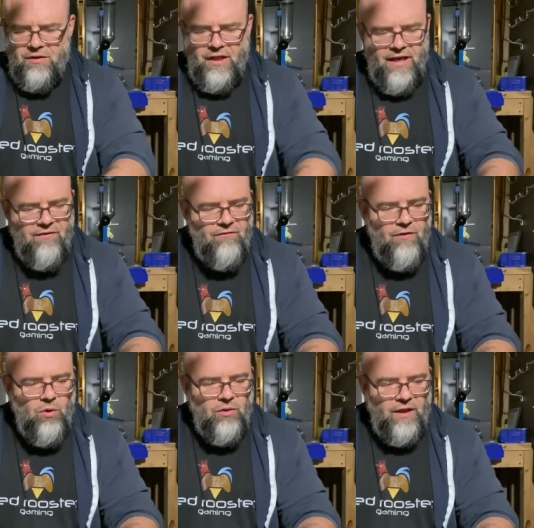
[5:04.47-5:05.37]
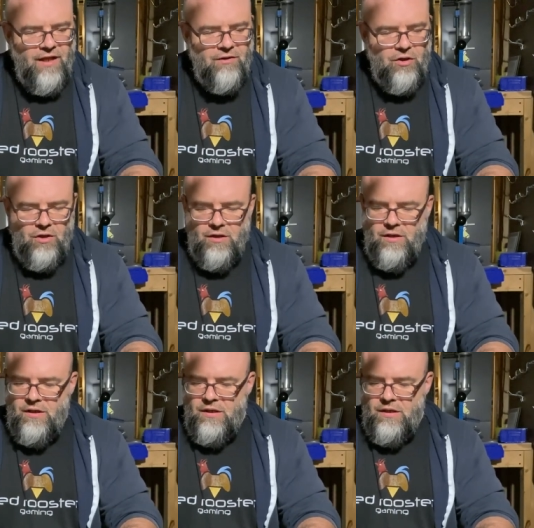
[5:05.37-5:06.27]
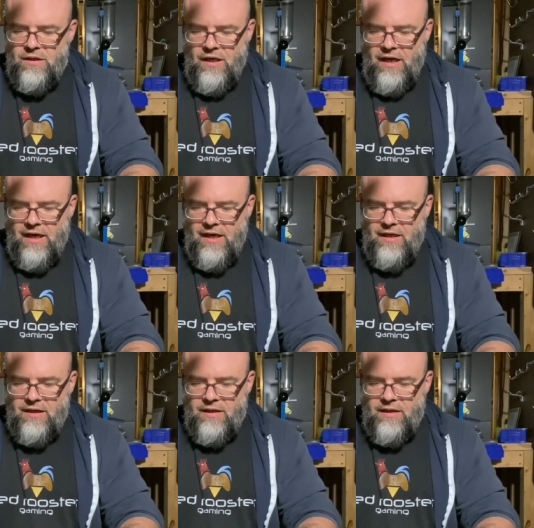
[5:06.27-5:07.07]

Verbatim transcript: like faux leather uh,